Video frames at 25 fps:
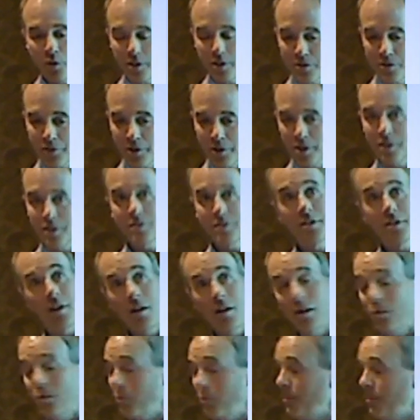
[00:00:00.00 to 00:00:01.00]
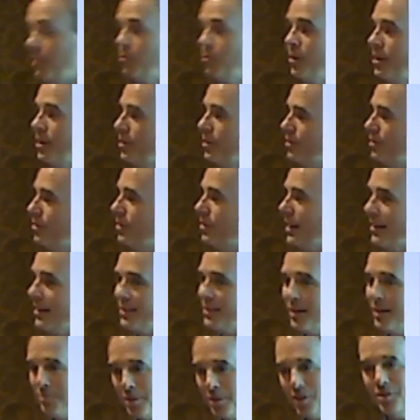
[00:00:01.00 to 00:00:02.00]
for this. Oh, maybe we ought to do that. That'd
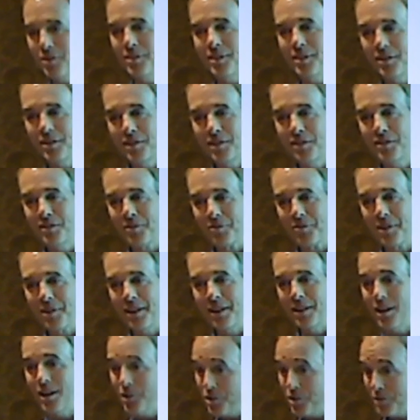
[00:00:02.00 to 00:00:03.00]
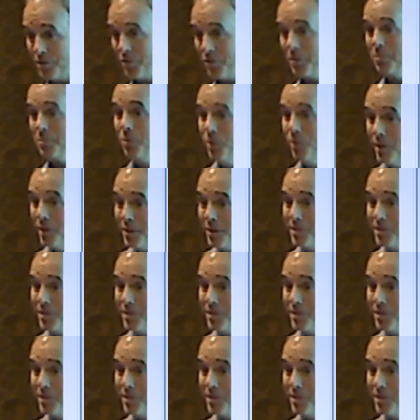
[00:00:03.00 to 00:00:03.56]
be a good thing to do, right? Not just for the points,